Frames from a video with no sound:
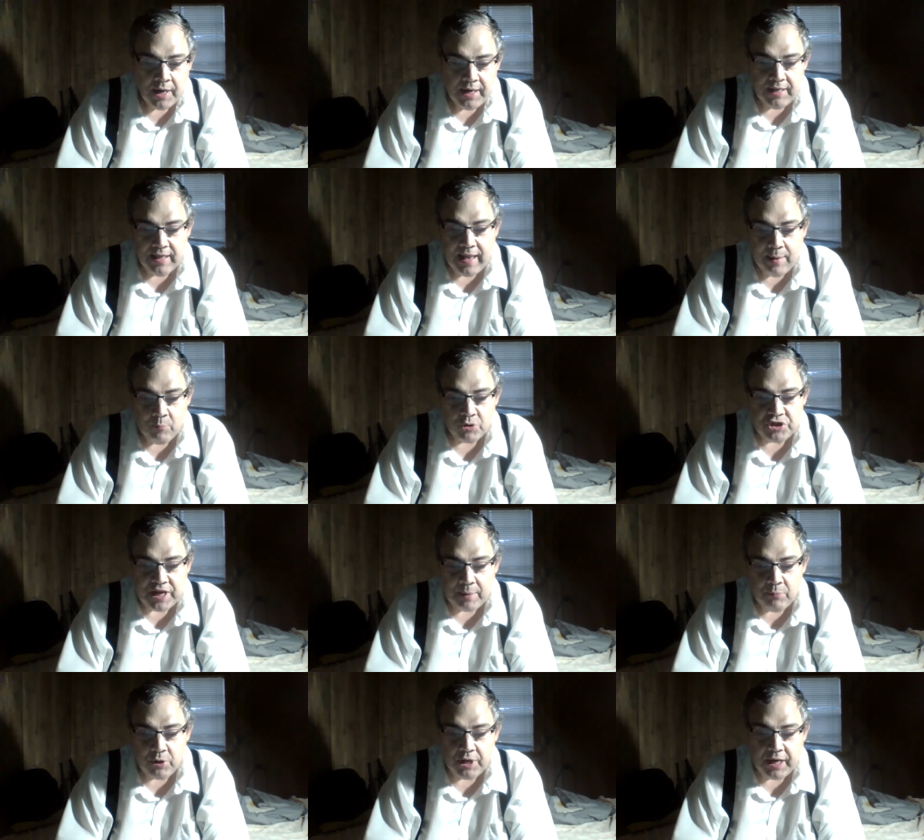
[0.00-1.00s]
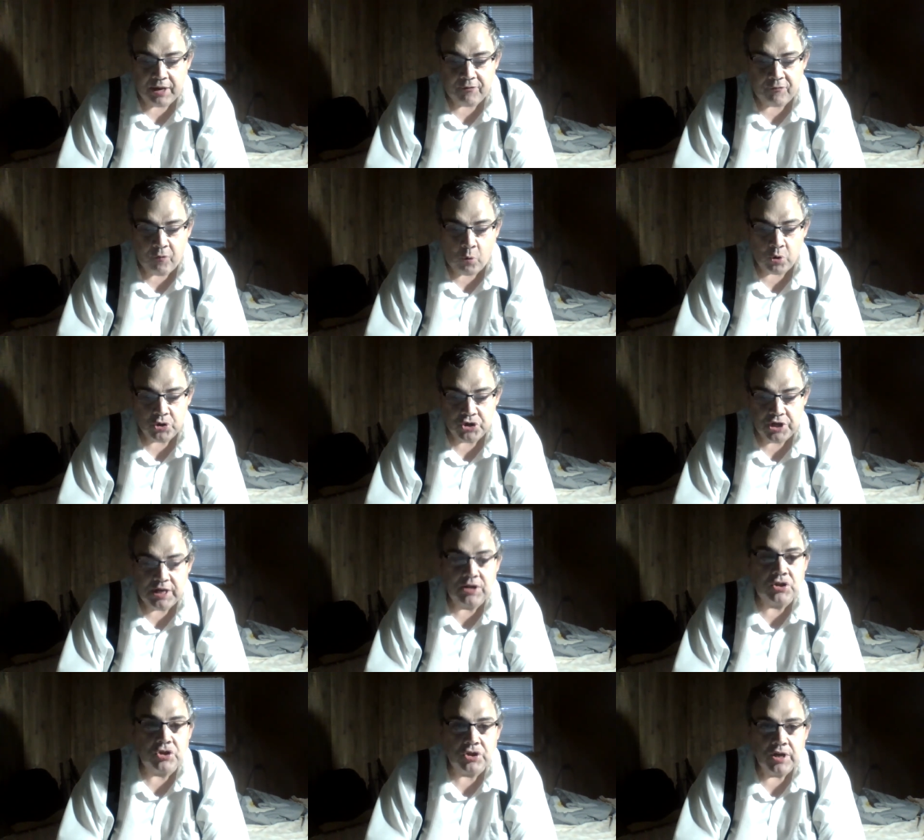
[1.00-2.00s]
Elam was able to get four
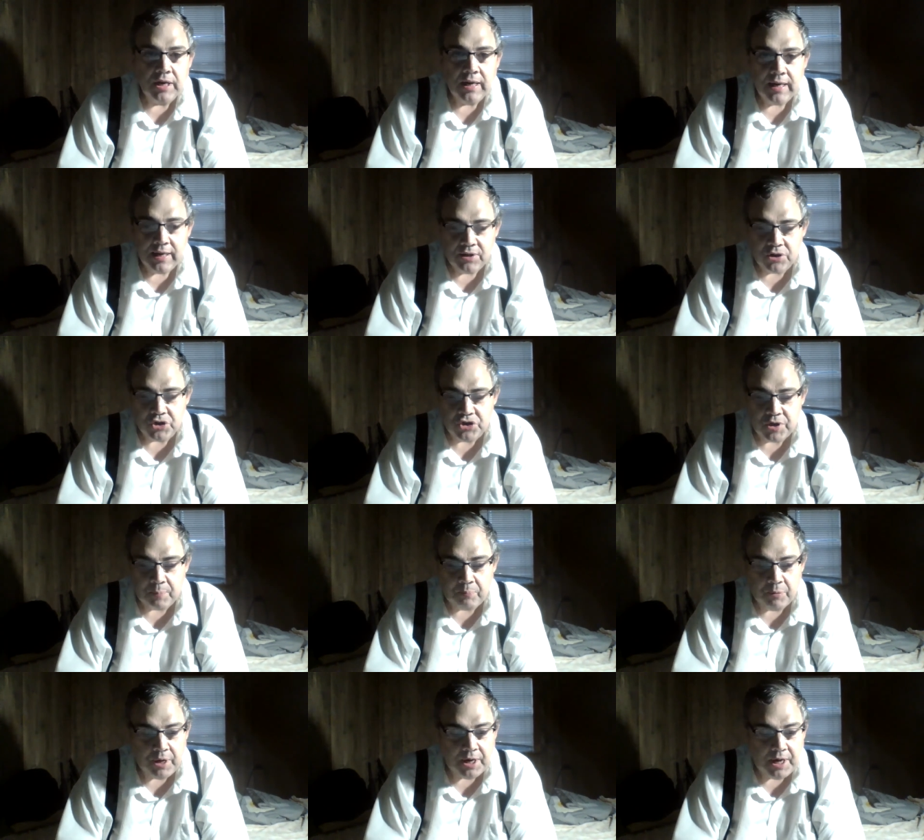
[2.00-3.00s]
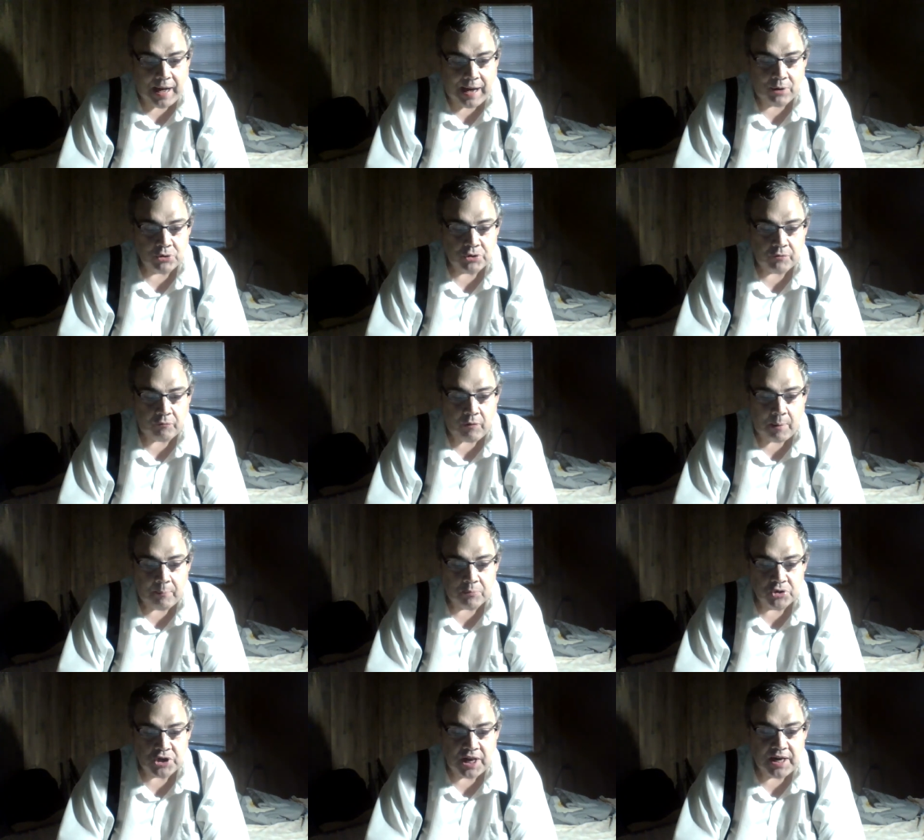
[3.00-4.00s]
seats in the Cypriot House of
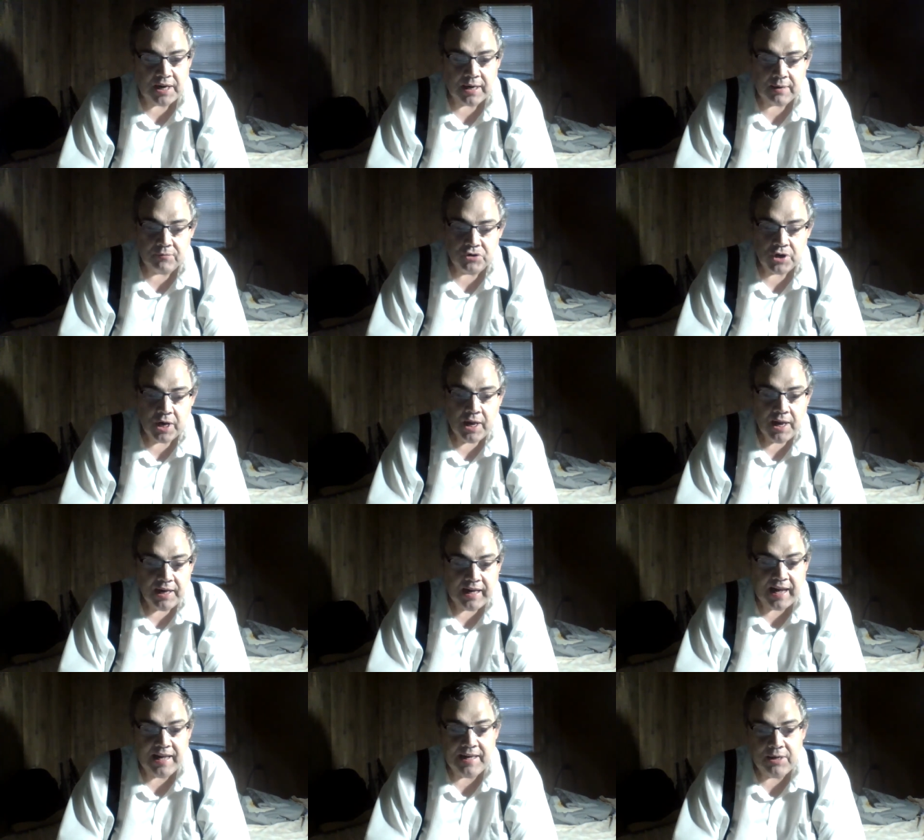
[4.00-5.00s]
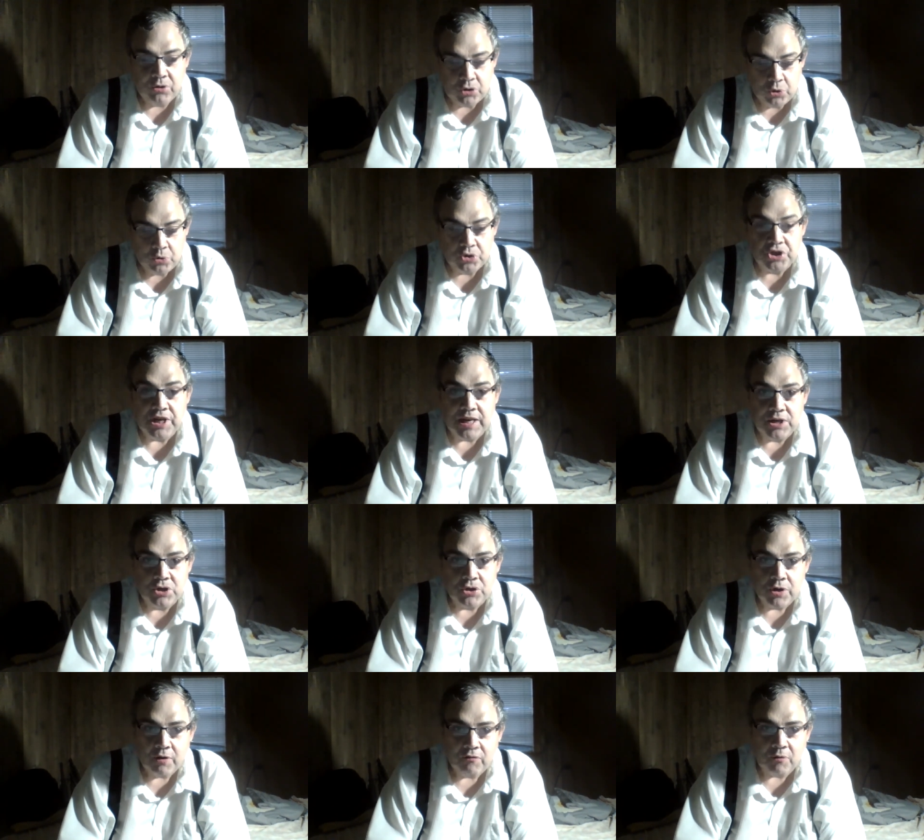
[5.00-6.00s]
Representatives, gaining two
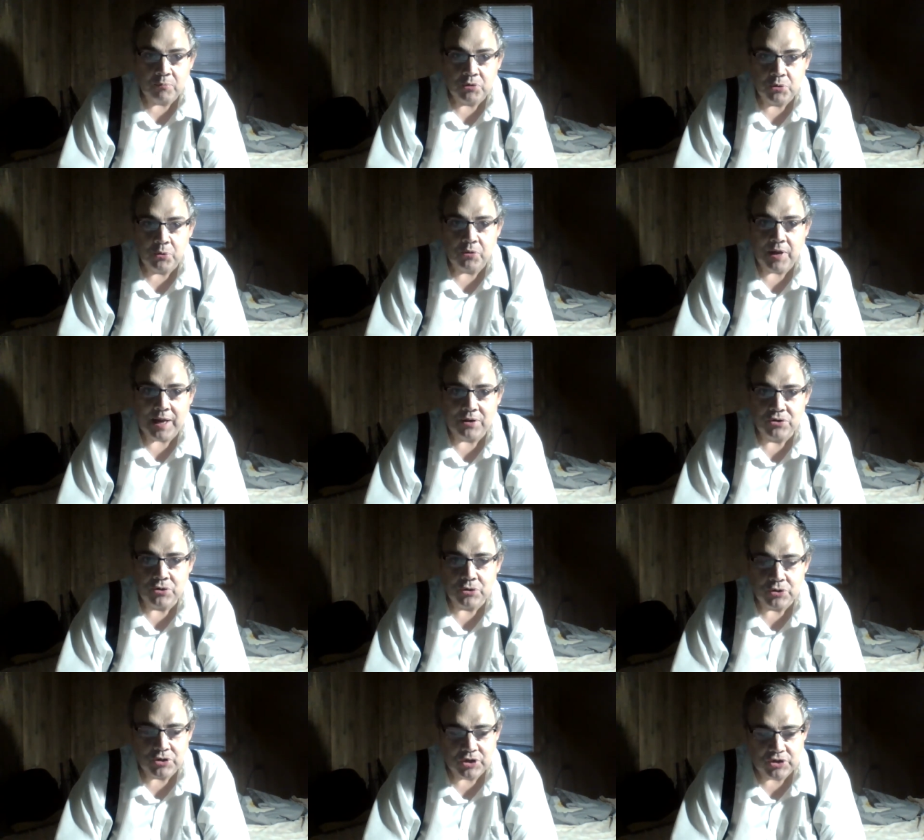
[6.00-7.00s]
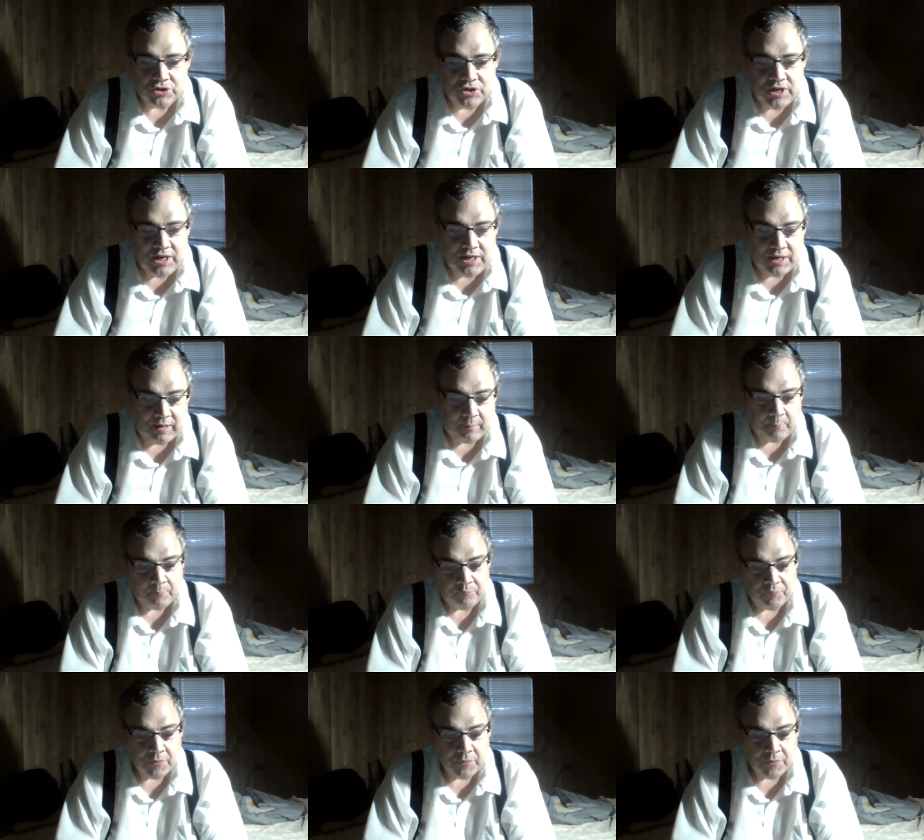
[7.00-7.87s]
seats from 2016.